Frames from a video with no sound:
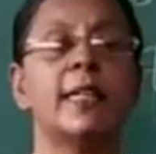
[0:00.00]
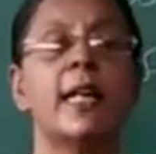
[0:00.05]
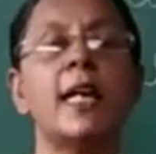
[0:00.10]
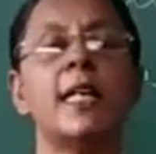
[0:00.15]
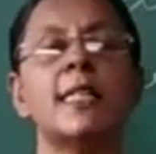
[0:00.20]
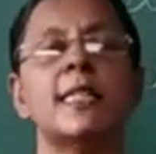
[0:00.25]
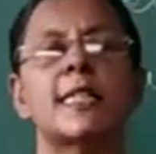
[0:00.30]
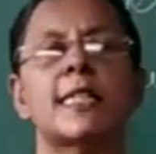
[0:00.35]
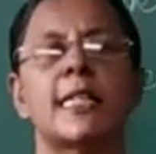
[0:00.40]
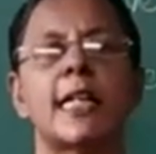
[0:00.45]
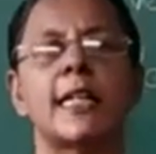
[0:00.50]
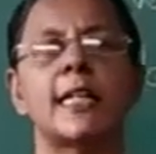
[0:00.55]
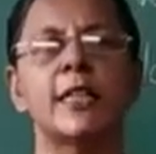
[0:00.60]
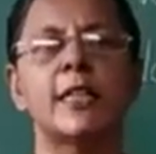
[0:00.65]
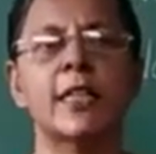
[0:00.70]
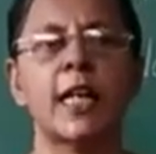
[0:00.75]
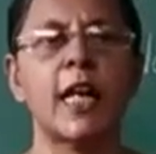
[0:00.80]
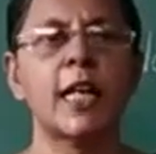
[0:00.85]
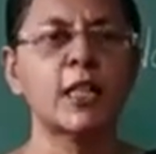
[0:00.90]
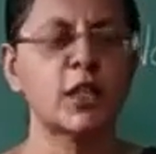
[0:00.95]
the
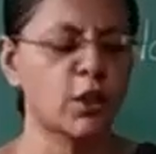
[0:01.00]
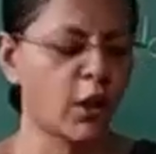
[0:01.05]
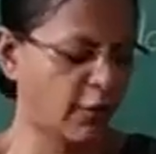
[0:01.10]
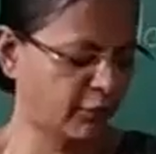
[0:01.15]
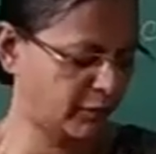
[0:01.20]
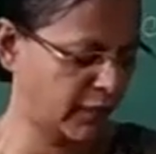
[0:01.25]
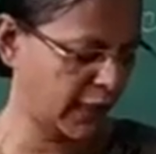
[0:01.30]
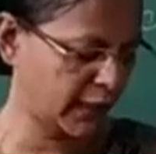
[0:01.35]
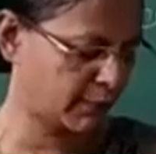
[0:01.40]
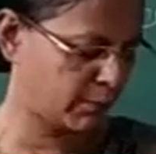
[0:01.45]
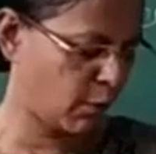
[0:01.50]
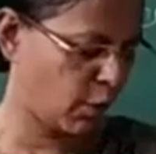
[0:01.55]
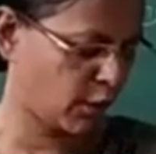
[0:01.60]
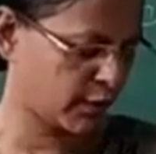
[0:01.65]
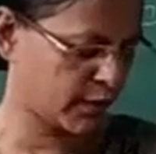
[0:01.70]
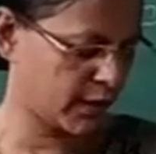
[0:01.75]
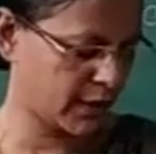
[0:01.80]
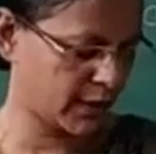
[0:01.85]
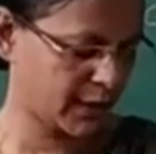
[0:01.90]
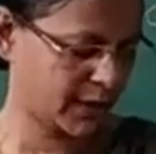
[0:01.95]
centers of their
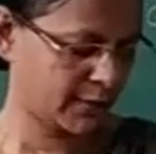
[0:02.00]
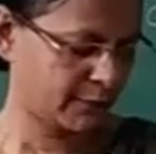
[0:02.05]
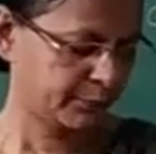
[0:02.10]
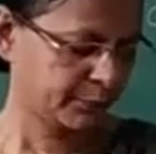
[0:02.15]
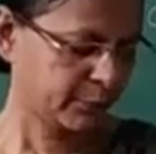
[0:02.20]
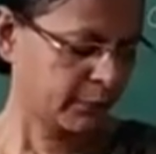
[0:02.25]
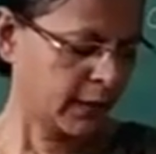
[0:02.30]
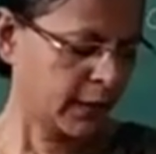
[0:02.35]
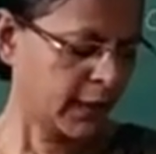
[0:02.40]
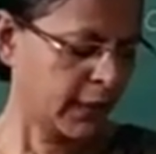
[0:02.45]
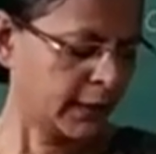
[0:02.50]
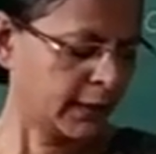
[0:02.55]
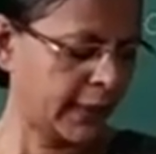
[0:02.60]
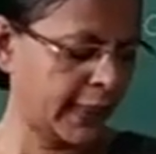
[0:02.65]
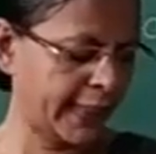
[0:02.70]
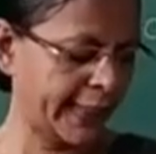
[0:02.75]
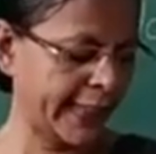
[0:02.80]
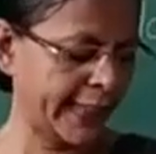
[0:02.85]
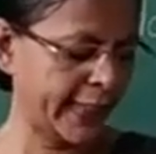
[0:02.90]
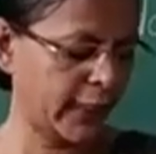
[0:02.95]
masses.
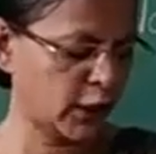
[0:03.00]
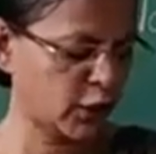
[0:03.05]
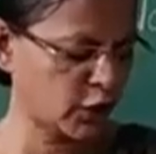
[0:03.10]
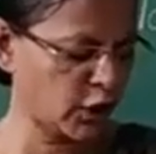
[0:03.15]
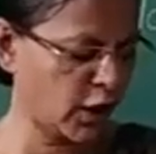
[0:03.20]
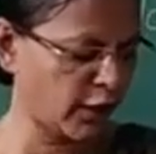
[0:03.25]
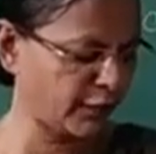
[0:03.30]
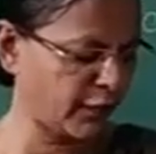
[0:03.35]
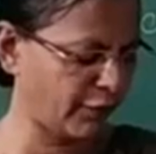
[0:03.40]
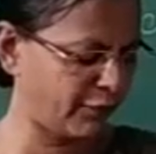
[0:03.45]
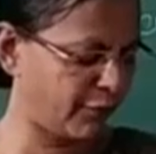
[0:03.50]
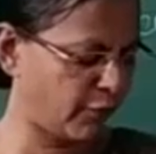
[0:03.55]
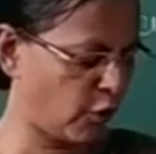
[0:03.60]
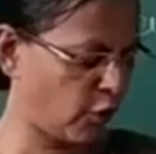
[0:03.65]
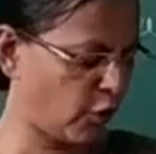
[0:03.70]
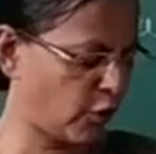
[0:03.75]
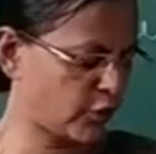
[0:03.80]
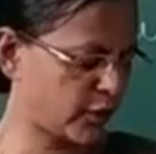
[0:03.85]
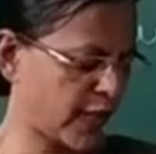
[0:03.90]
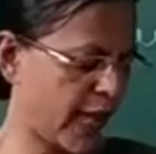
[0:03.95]
The direction of the
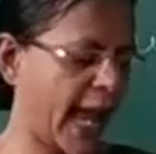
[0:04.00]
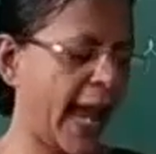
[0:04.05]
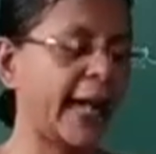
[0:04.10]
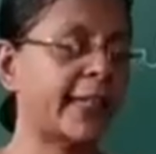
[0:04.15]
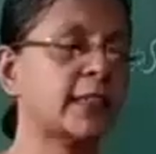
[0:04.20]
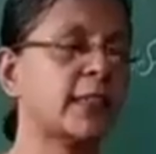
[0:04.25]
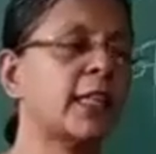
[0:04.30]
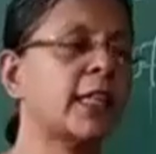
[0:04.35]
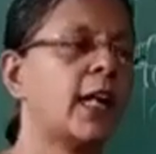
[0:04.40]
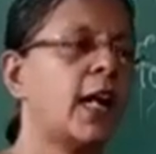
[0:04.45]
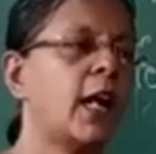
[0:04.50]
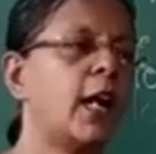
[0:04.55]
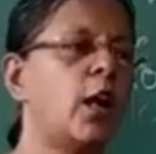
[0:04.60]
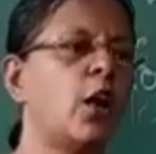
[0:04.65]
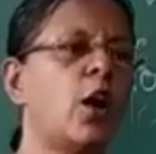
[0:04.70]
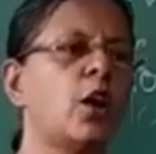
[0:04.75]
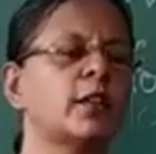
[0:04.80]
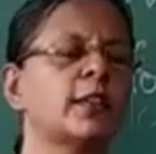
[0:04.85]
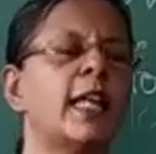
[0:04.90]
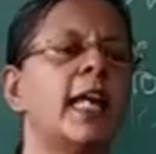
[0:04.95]
force acting
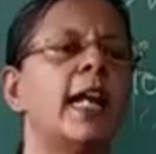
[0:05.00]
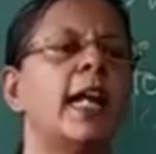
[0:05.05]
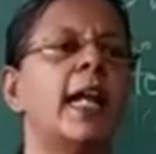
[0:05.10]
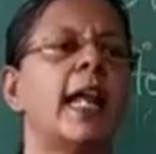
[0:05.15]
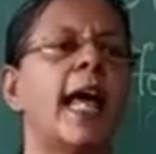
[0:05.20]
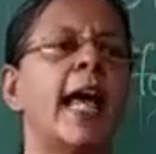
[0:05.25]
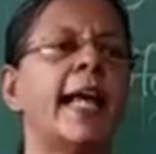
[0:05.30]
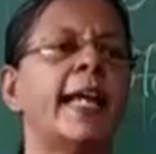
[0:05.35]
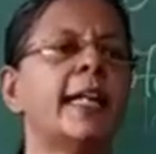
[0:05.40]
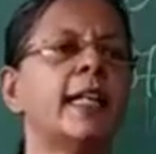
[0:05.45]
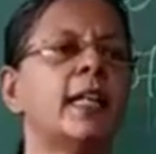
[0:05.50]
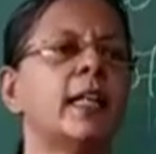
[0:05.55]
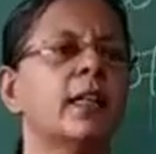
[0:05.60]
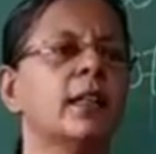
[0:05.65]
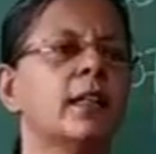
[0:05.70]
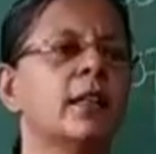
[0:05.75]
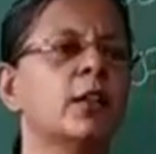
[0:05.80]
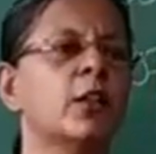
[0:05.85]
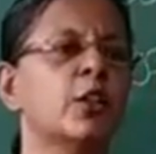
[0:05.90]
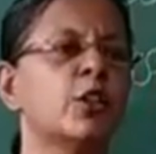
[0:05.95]
along the line
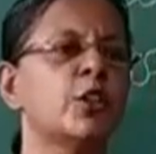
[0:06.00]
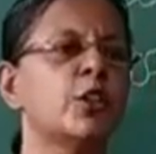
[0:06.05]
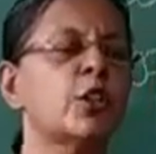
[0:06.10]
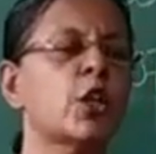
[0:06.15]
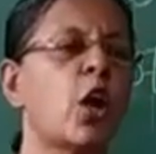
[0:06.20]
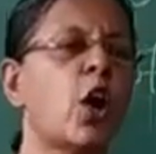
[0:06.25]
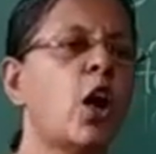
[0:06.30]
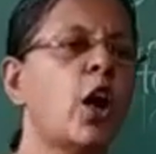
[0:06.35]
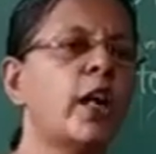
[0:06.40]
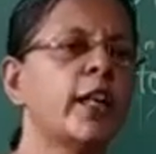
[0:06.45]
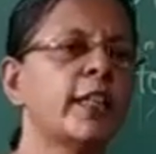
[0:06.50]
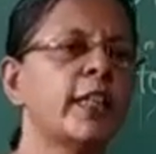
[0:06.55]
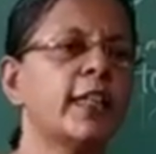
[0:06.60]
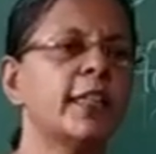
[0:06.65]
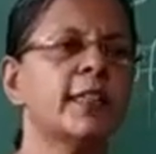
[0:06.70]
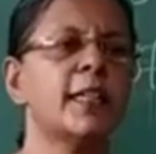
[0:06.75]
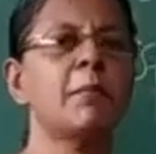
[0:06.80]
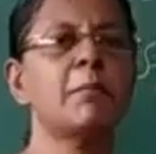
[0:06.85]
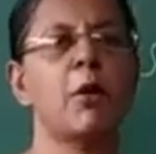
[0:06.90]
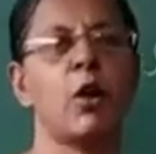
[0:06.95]

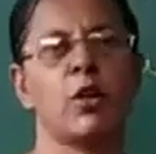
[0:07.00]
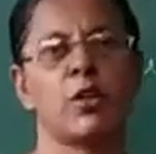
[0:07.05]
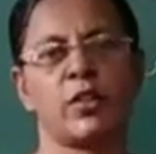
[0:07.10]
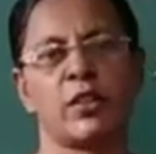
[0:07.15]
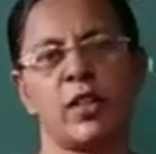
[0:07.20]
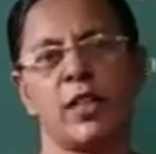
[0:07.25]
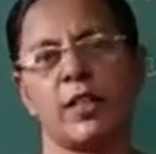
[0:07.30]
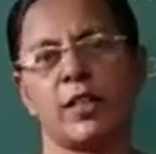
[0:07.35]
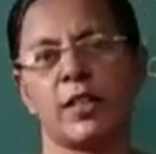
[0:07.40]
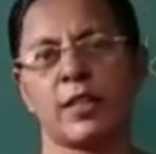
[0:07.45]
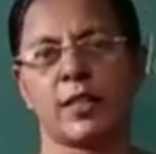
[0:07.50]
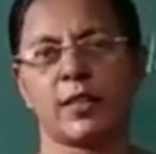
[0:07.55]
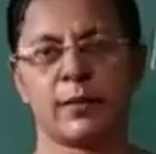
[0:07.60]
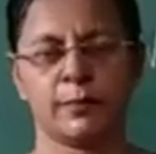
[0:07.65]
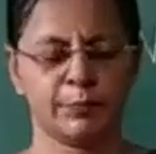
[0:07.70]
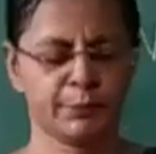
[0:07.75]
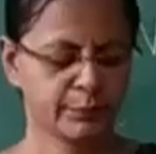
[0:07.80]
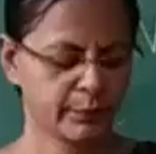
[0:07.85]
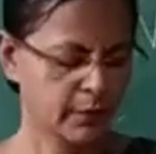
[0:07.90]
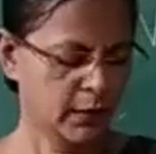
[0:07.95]
joining the masses.